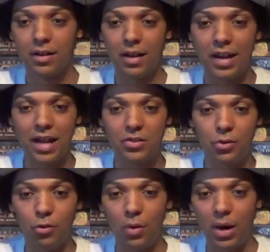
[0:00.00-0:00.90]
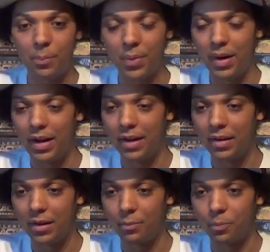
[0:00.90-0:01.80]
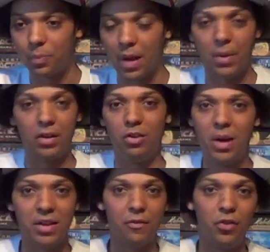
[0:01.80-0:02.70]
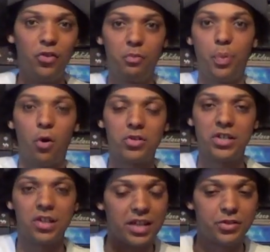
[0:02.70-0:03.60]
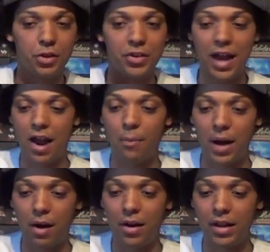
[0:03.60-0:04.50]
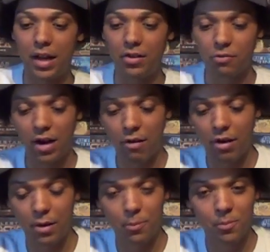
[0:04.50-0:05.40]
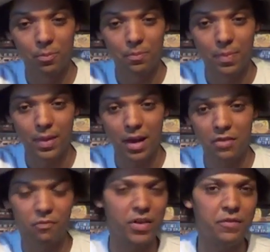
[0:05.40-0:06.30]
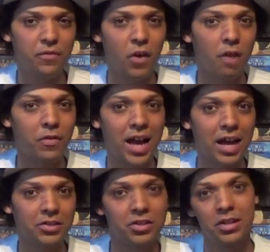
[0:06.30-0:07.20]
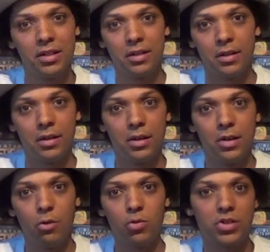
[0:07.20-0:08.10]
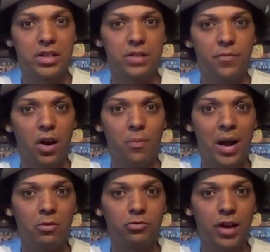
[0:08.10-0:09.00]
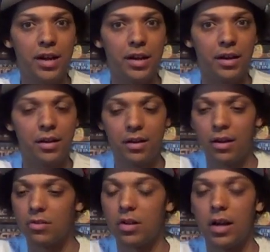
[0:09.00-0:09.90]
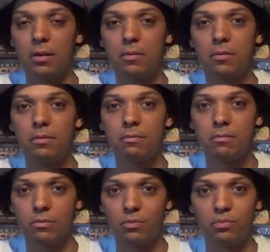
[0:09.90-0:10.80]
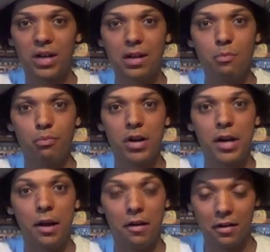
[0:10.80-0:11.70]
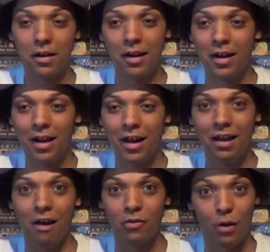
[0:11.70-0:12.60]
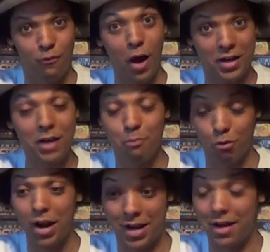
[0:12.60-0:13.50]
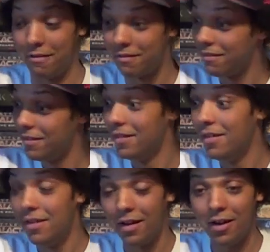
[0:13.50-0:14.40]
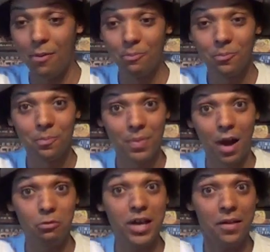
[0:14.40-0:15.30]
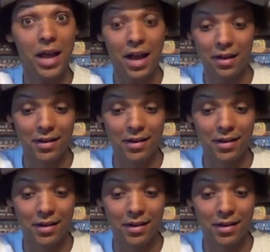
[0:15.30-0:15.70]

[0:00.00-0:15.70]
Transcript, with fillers: he adds it all up, and um, I'm like, you must have these boxes. I literally don't care about. And he goes, well, um, it's 55 cash or 65 pound trading. And I was like, fucking brilliant. I was like, fucking brilliant. Um, I'll take that.